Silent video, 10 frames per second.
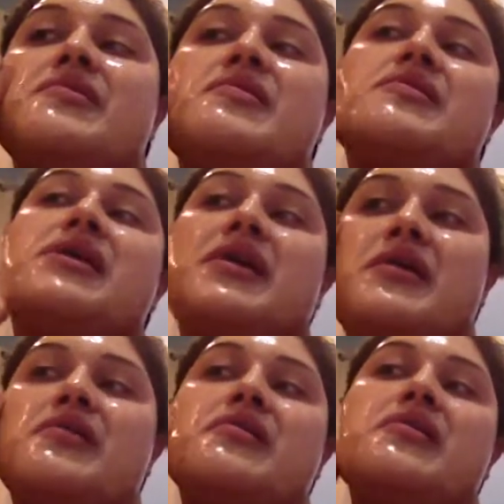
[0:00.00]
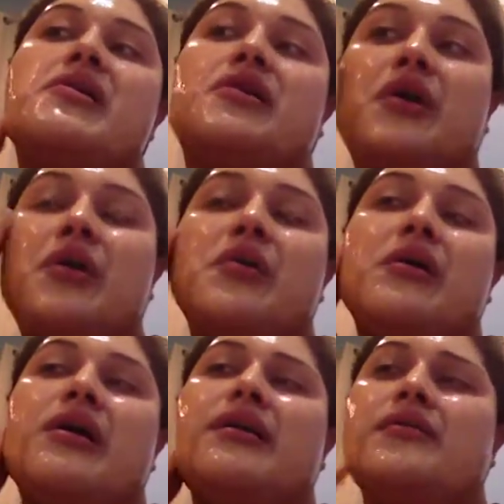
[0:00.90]
I put a, like,
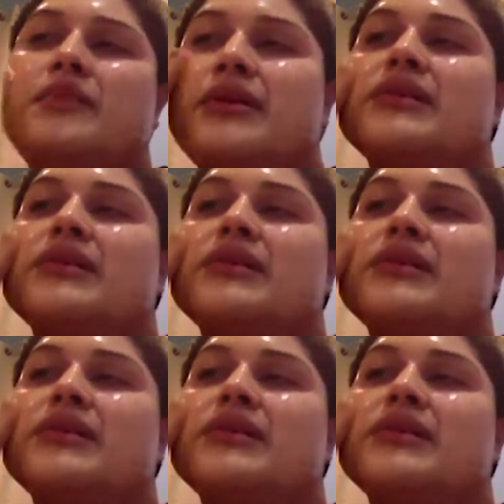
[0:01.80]
a,